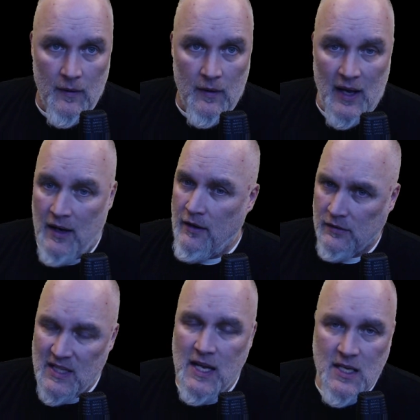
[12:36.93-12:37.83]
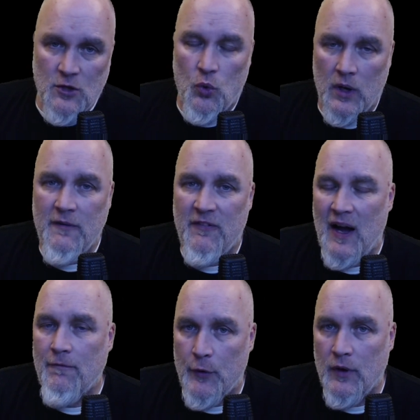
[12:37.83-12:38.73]
And it'll take you
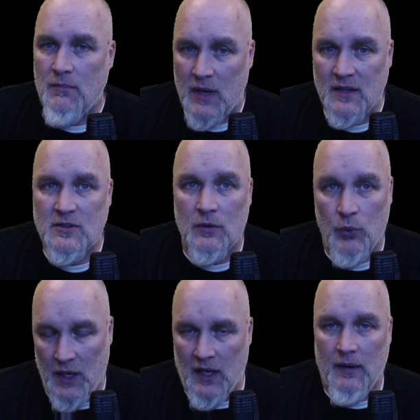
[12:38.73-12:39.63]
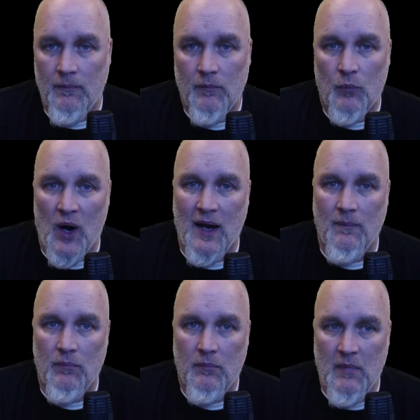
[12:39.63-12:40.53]
25, 30 minutes to read it, right?
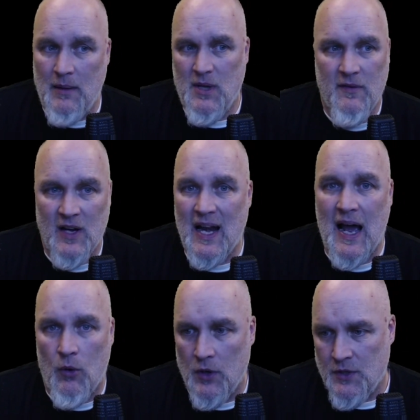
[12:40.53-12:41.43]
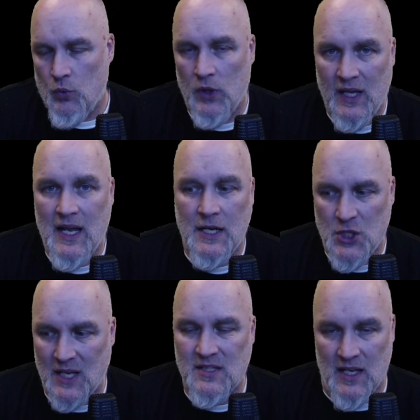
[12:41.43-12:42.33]
Maybe even an hour to really
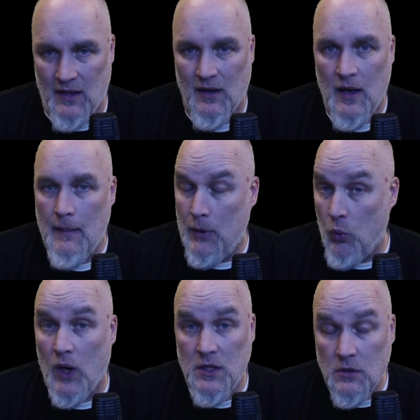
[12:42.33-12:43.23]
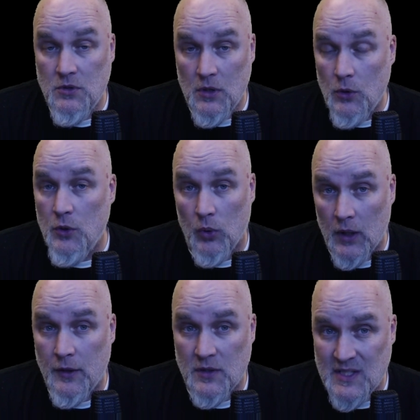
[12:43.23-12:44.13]
digest it. But when you do, you will
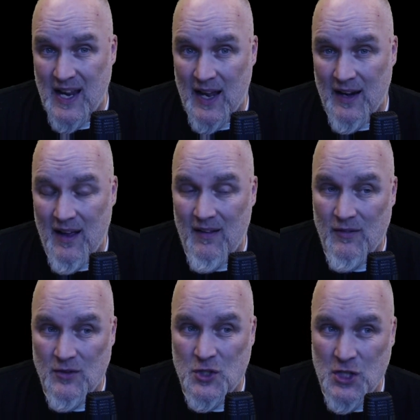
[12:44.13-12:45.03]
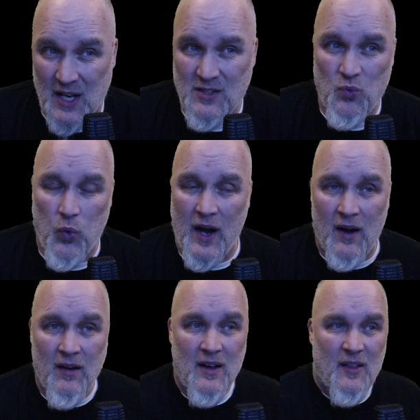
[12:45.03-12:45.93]
understand just
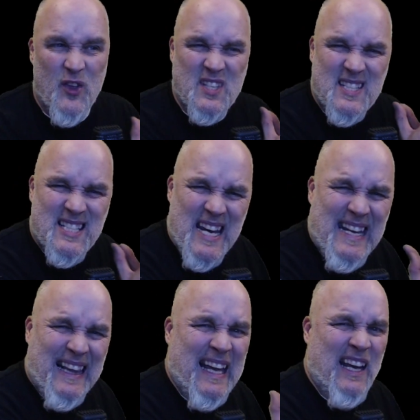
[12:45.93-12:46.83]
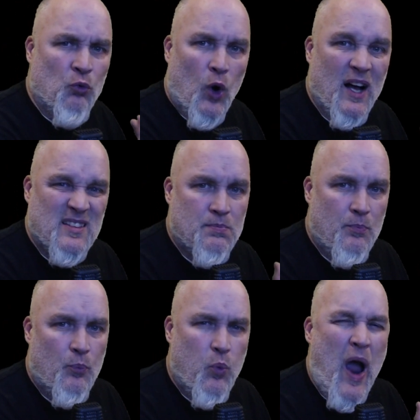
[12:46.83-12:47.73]
where the seedling was,
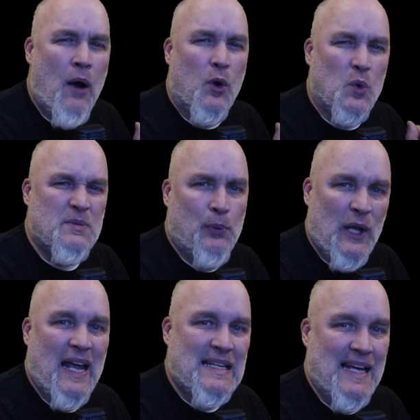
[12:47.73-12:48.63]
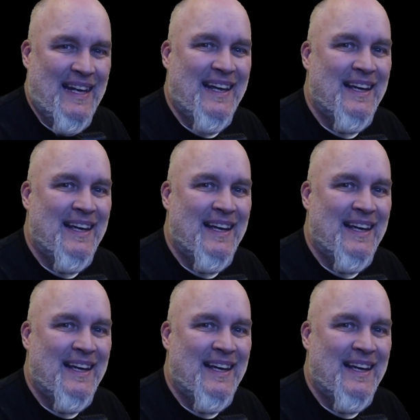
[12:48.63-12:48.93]
how it was planted.